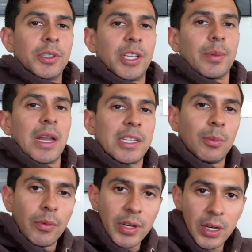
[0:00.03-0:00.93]
up, guys? I'm
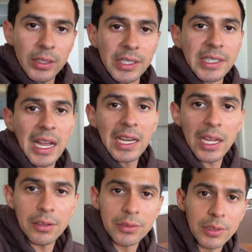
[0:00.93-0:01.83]
over here in the Sky
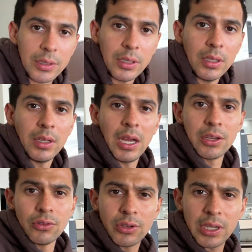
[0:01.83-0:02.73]
Lounge. I
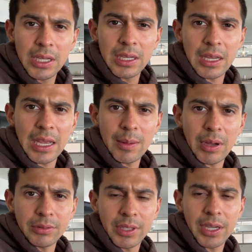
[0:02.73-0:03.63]
usually am
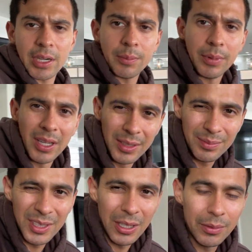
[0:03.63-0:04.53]
out there, but
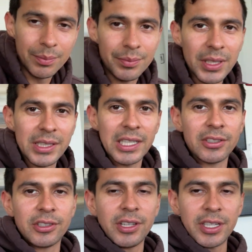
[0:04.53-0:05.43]
it's
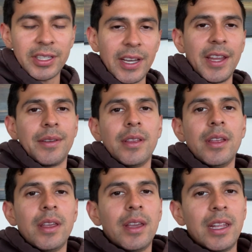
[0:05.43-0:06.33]
extra sunny today,
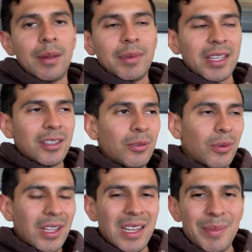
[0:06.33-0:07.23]
and I'm like, you know
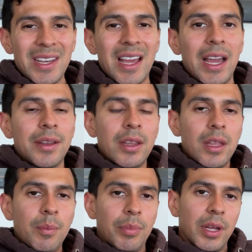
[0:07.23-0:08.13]
what? Let me not.
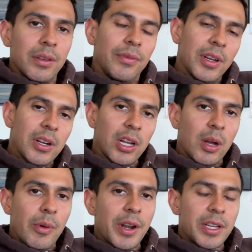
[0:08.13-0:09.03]
But figured I'll
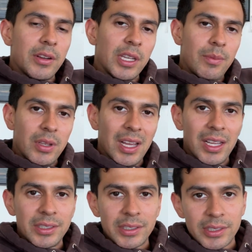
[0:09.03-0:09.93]
come on here and give you
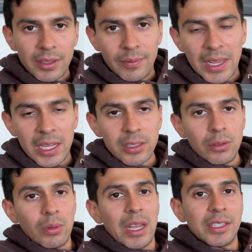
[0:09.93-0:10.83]
guys some
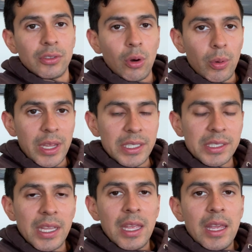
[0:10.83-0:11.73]
value as always.
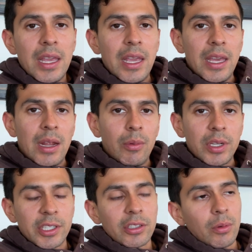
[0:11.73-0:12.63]
And I want to
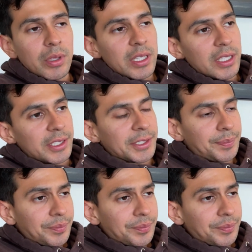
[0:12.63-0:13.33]
start with this.